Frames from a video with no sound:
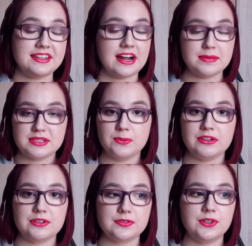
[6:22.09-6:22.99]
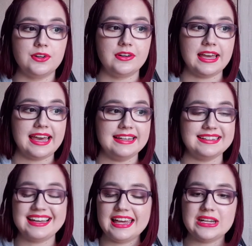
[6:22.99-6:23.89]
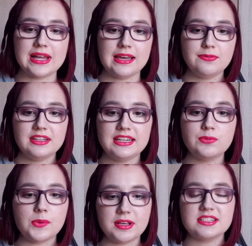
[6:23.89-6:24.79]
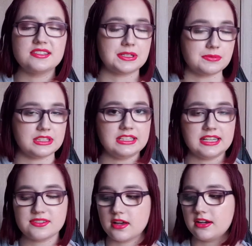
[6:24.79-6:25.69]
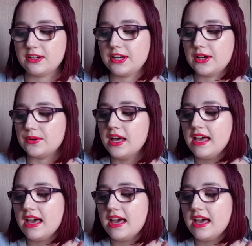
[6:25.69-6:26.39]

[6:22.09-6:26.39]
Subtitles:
They're absolutely wonderful. And again, I feel like romances are really nice on audio.